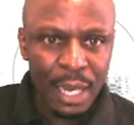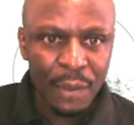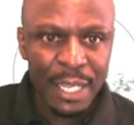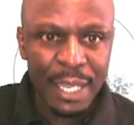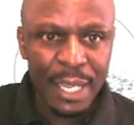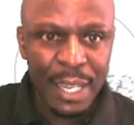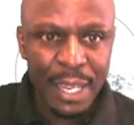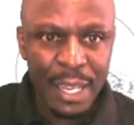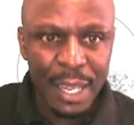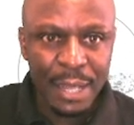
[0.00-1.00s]
the
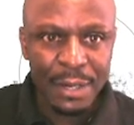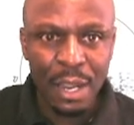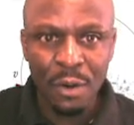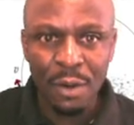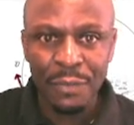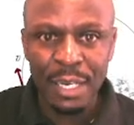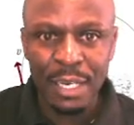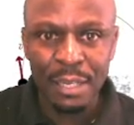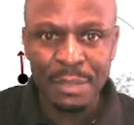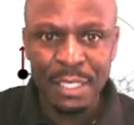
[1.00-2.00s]
area of an
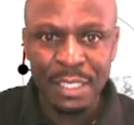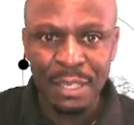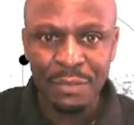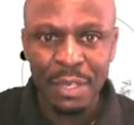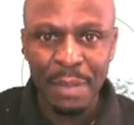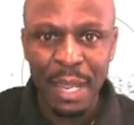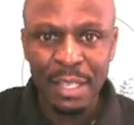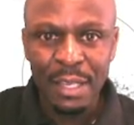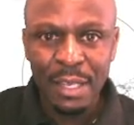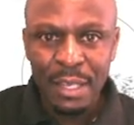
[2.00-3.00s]
ellipse is given by
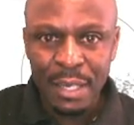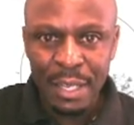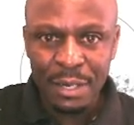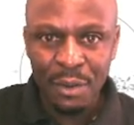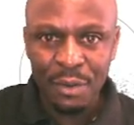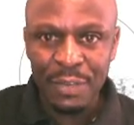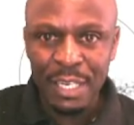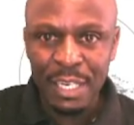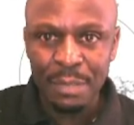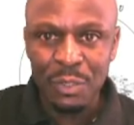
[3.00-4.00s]
the area of an
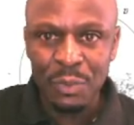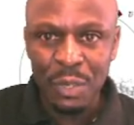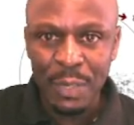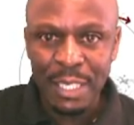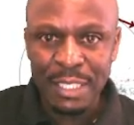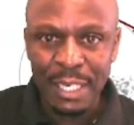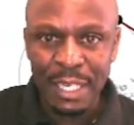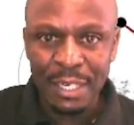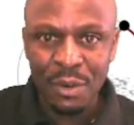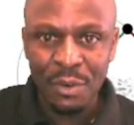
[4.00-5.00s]
ellipse. You know what is an
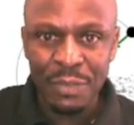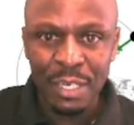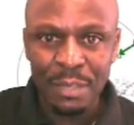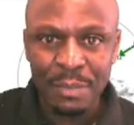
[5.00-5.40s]
area of ellipse?